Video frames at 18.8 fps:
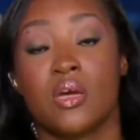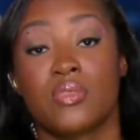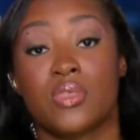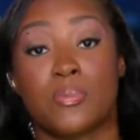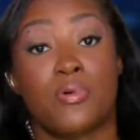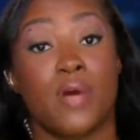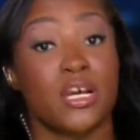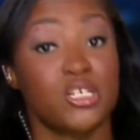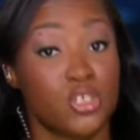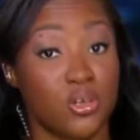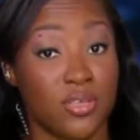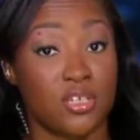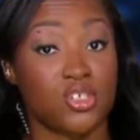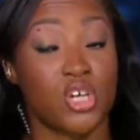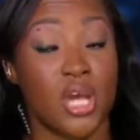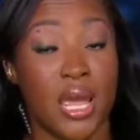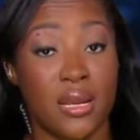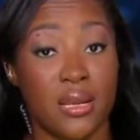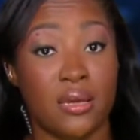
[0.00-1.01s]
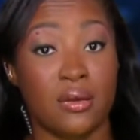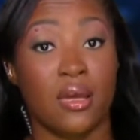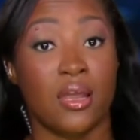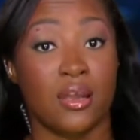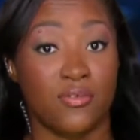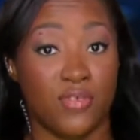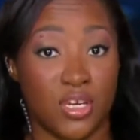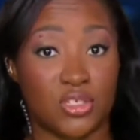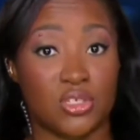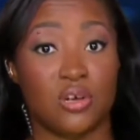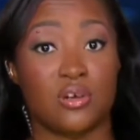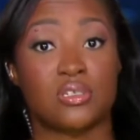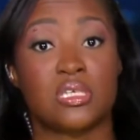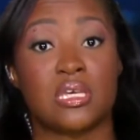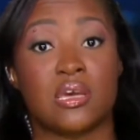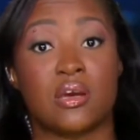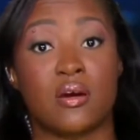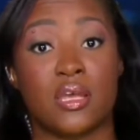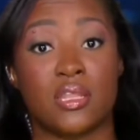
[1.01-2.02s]
the pressure that China kind of exerts
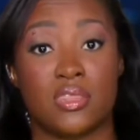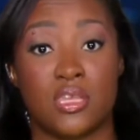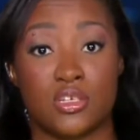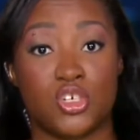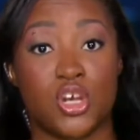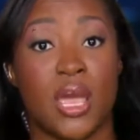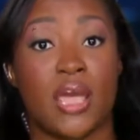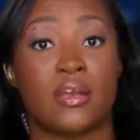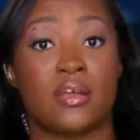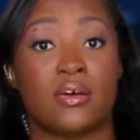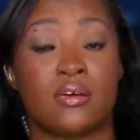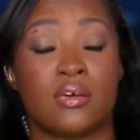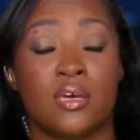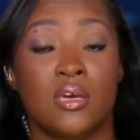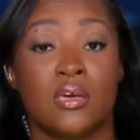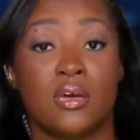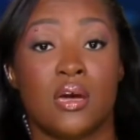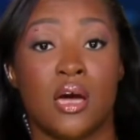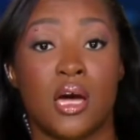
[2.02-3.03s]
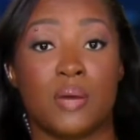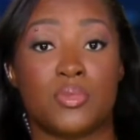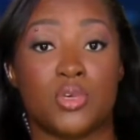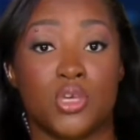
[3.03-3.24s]
here in the China um,